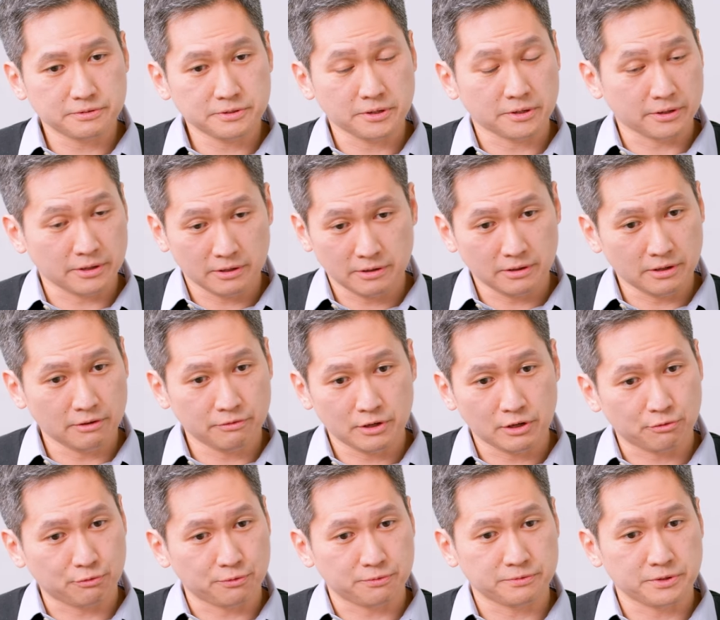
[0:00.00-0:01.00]
even
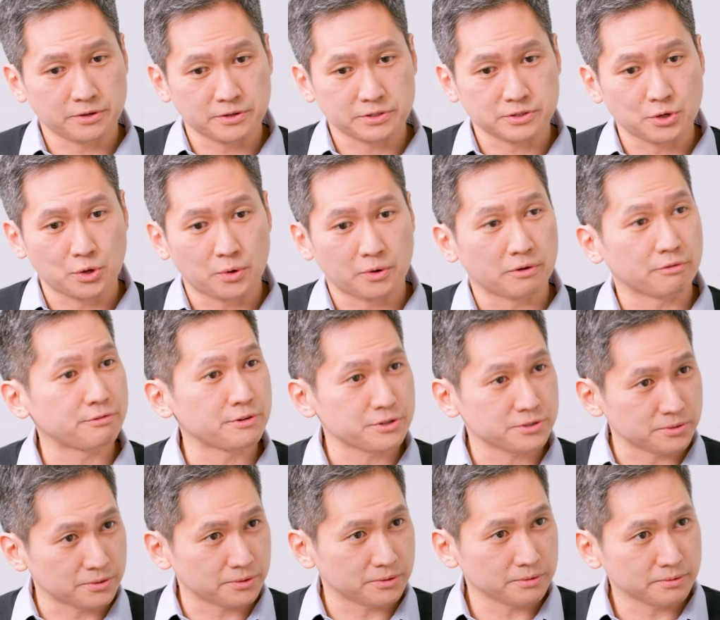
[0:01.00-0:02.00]
if there's no
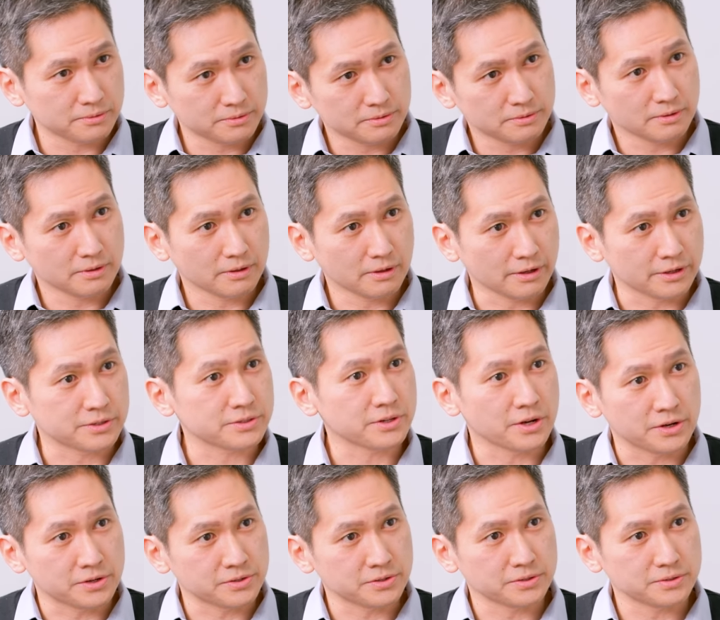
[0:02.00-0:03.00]
official
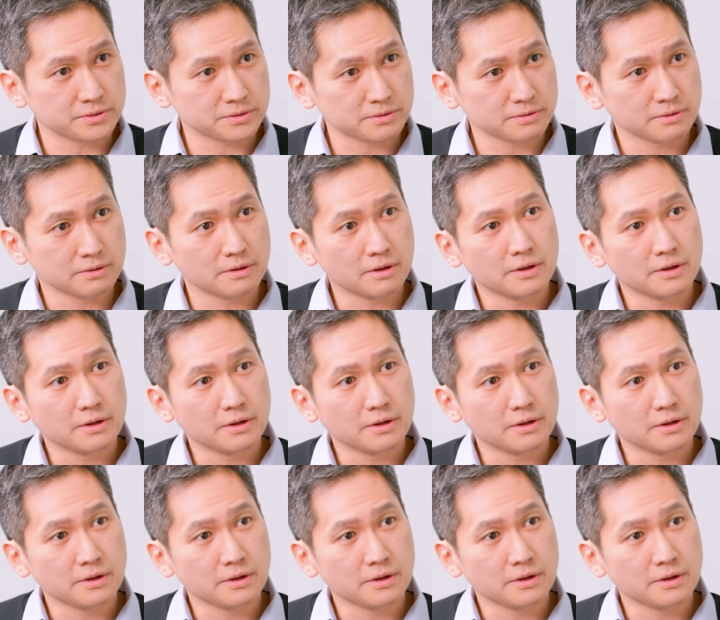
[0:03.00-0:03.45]
exchanges,